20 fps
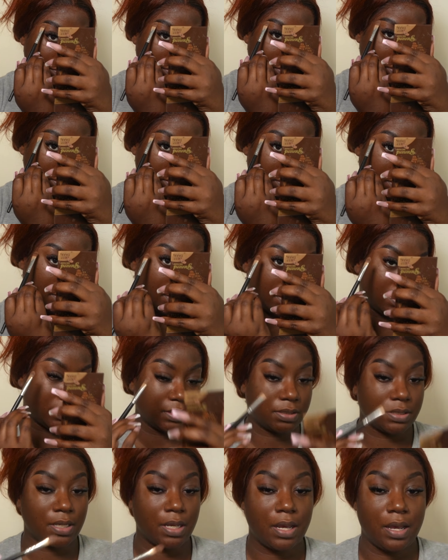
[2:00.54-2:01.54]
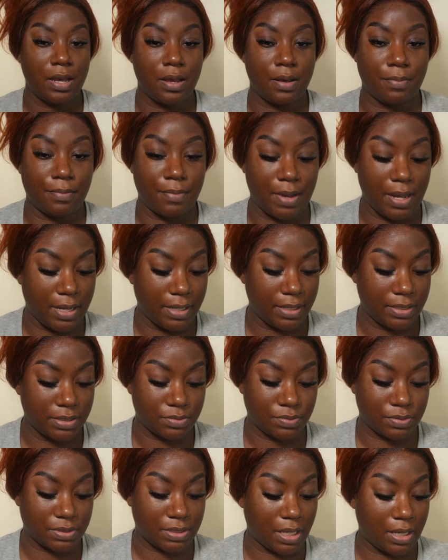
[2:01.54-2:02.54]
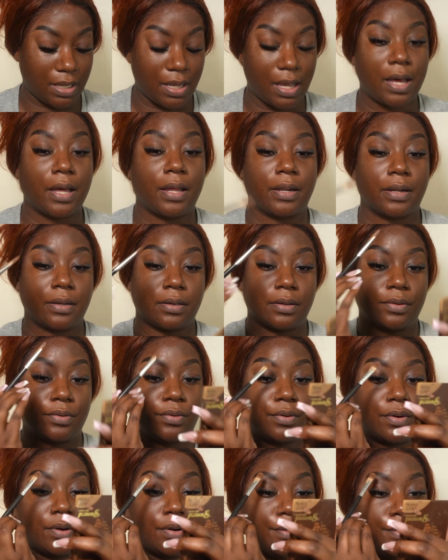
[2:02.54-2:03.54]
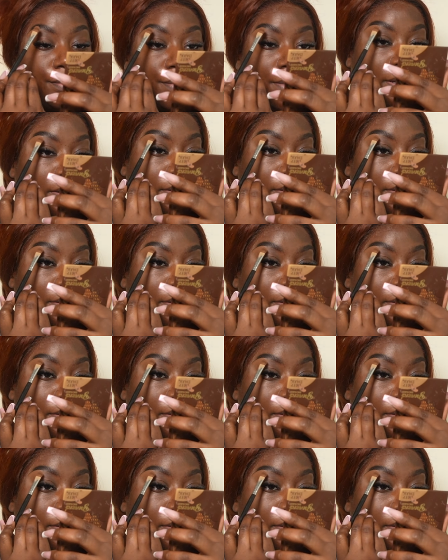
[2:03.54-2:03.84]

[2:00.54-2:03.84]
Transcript: because mine was chaotic, girl. My